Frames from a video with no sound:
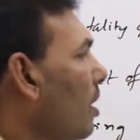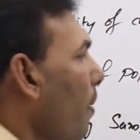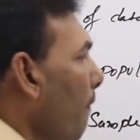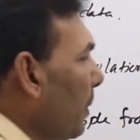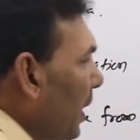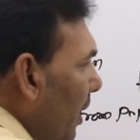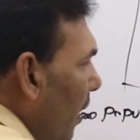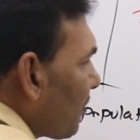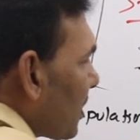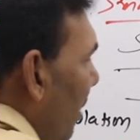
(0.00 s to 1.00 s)
Mean
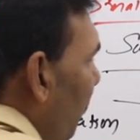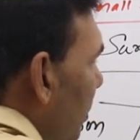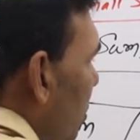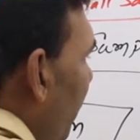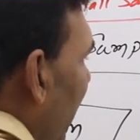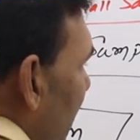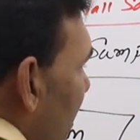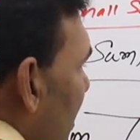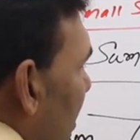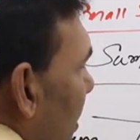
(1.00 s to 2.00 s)
of samples
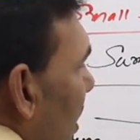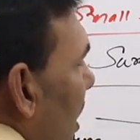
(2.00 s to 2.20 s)
means